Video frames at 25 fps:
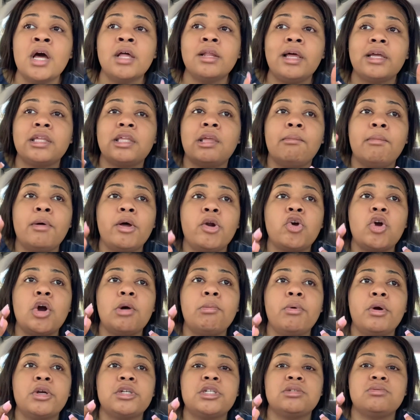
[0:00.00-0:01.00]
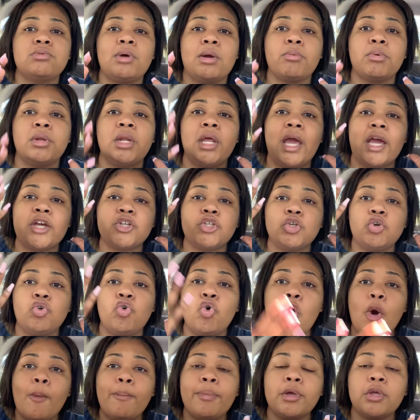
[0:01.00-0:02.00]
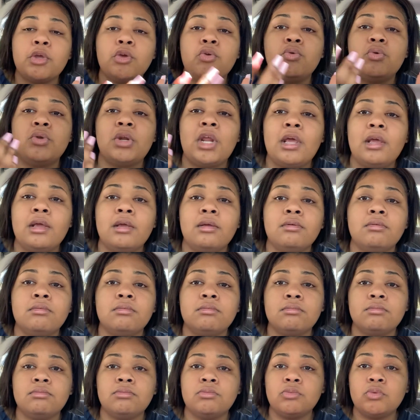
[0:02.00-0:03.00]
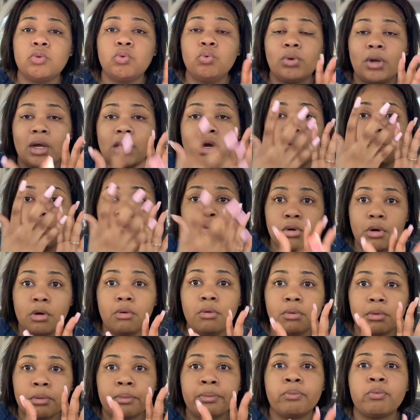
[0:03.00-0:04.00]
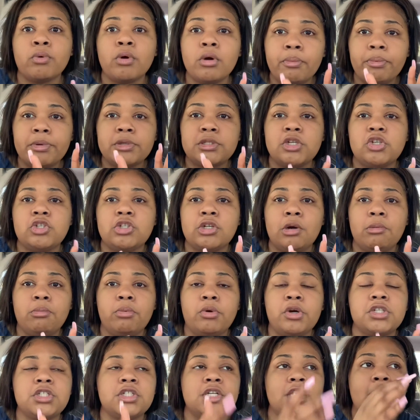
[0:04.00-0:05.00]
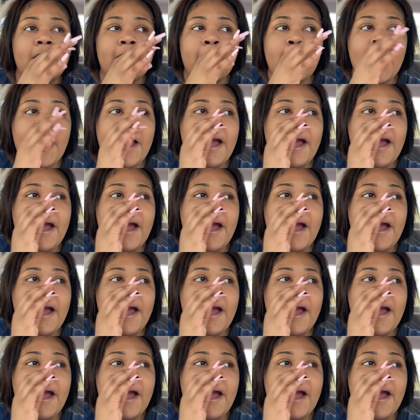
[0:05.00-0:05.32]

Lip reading: Like the medical abortions, like when they actually go up in you and they do like a real procedure abortion.